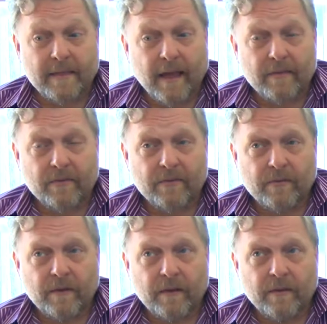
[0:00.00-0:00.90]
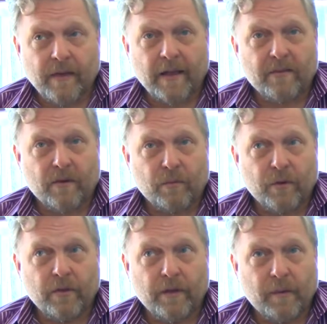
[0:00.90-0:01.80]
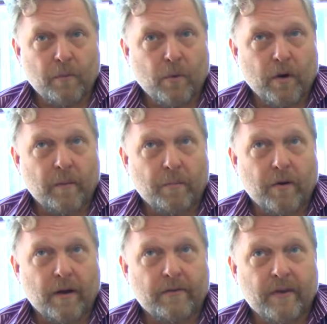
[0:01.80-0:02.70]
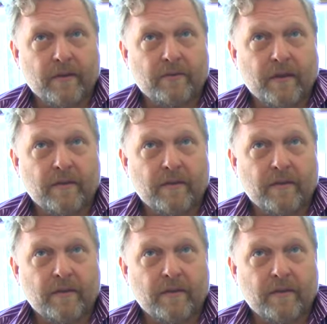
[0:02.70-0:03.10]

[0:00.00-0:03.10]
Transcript: that's that's a really important process.